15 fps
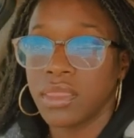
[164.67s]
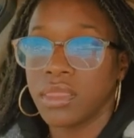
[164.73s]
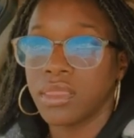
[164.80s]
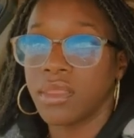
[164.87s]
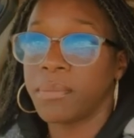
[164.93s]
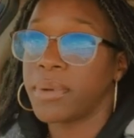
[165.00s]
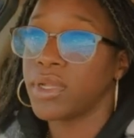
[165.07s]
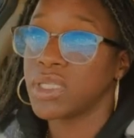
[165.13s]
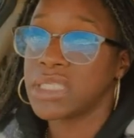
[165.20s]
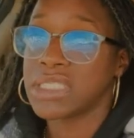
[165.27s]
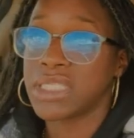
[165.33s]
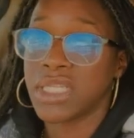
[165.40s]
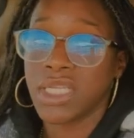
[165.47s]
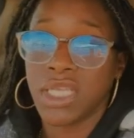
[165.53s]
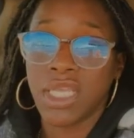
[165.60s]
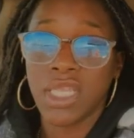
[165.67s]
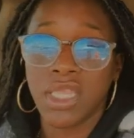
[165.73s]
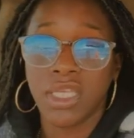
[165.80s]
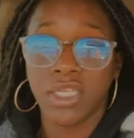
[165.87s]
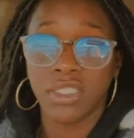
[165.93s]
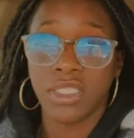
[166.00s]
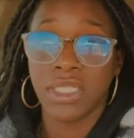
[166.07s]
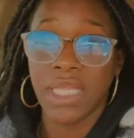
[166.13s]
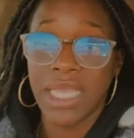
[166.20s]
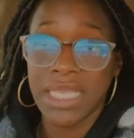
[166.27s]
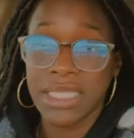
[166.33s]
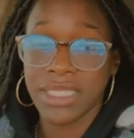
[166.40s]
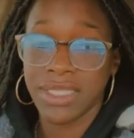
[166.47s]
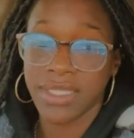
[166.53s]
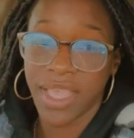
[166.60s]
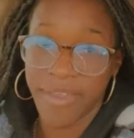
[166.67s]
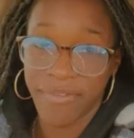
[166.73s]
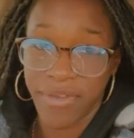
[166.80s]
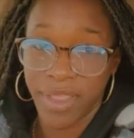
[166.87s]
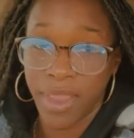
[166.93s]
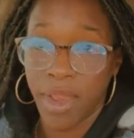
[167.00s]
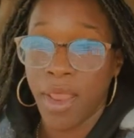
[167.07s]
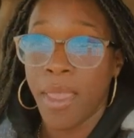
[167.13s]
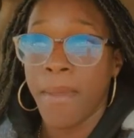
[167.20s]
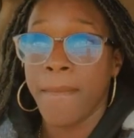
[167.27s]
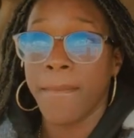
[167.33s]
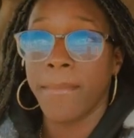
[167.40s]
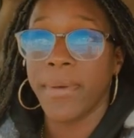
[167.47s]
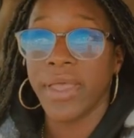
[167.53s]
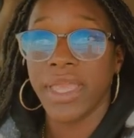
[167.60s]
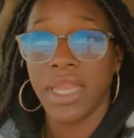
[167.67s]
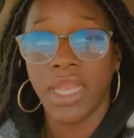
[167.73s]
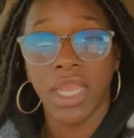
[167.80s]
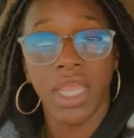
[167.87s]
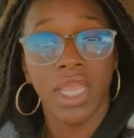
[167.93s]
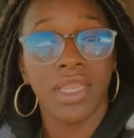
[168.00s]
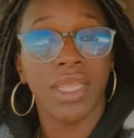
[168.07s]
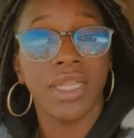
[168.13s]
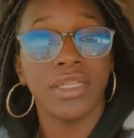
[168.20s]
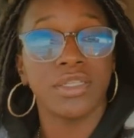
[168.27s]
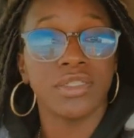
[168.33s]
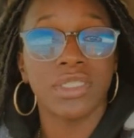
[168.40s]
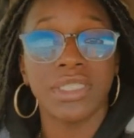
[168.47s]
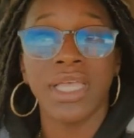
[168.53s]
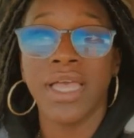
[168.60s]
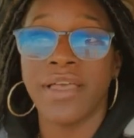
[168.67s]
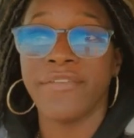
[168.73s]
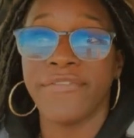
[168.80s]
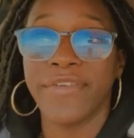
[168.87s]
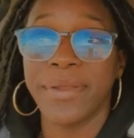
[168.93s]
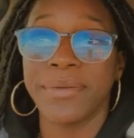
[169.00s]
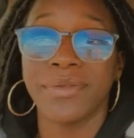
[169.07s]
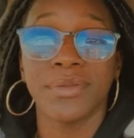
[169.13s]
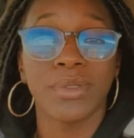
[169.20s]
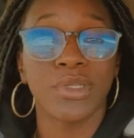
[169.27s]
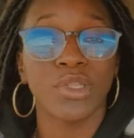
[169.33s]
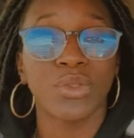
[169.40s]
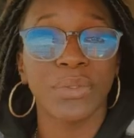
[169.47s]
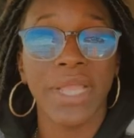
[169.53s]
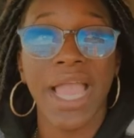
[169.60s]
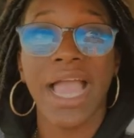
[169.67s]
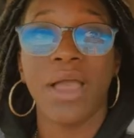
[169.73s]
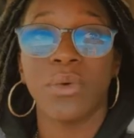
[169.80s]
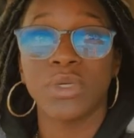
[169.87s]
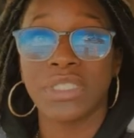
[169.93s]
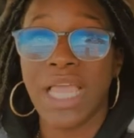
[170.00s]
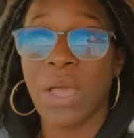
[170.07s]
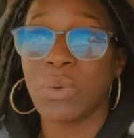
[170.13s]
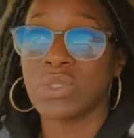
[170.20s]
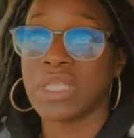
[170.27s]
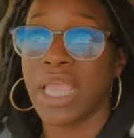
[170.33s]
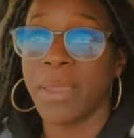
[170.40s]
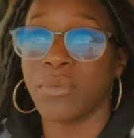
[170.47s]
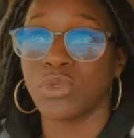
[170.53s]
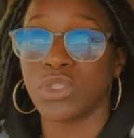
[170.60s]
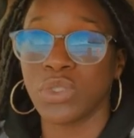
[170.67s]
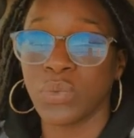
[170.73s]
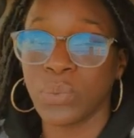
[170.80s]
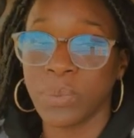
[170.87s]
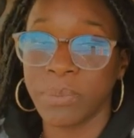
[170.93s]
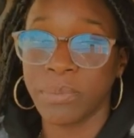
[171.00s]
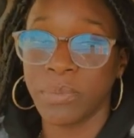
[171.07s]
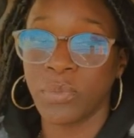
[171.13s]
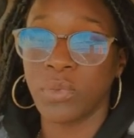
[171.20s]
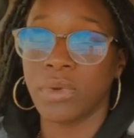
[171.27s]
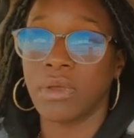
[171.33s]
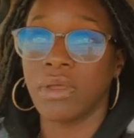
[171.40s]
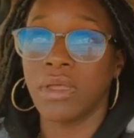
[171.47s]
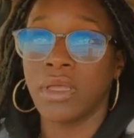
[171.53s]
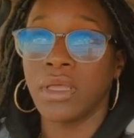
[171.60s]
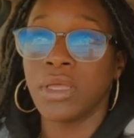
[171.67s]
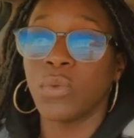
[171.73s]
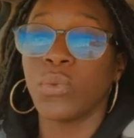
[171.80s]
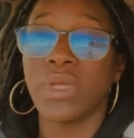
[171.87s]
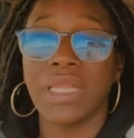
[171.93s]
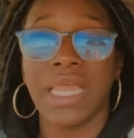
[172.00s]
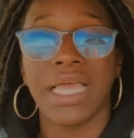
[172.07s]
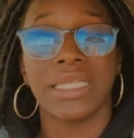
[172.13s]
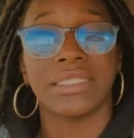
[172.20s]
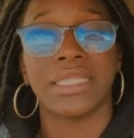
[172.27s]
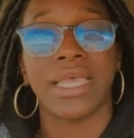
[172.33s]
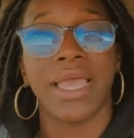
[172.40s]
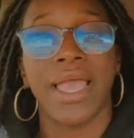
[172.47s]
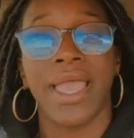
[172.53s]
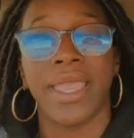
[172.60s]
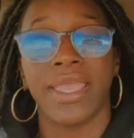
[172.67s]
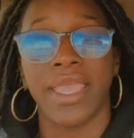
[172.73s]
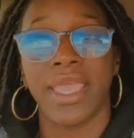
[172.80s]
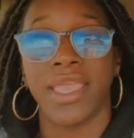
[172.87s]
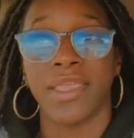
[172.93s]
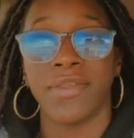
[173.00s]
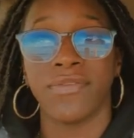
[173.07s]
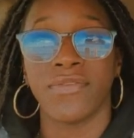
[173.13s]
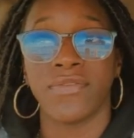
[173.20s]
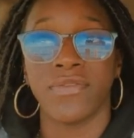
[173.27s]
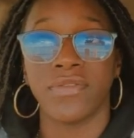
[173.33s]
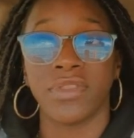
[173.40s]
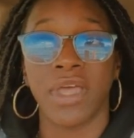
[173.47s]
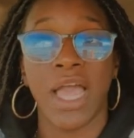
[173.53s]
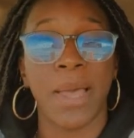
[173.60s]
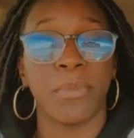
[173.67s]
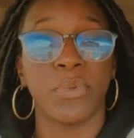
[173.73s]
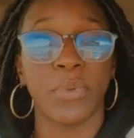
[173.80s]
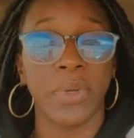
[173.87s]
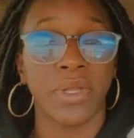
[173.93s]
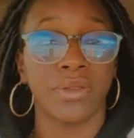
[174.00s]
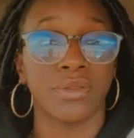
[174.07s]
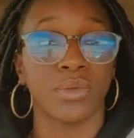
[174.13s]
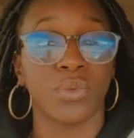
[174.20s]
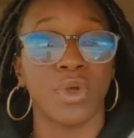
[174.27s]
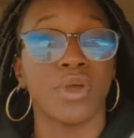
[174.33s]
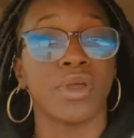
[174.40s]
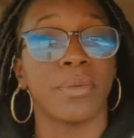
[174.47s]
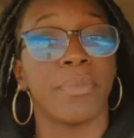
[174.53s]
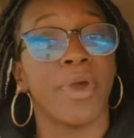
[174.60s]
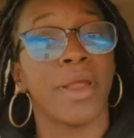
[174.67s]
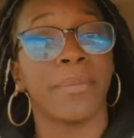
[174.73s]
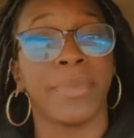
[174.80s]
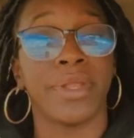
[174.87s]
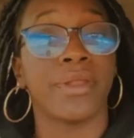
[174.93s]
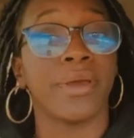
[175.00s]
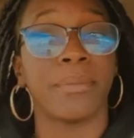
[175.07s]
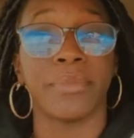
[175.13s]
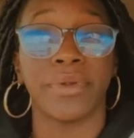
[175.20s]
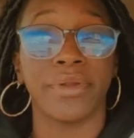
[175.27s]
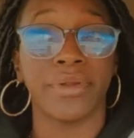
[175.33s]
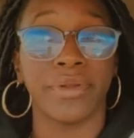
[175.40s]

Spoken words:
The police didn't get there till like 7. But in that little time frame, those little 3 hours, I was able to realize that I gave the operator the wrong apartment number.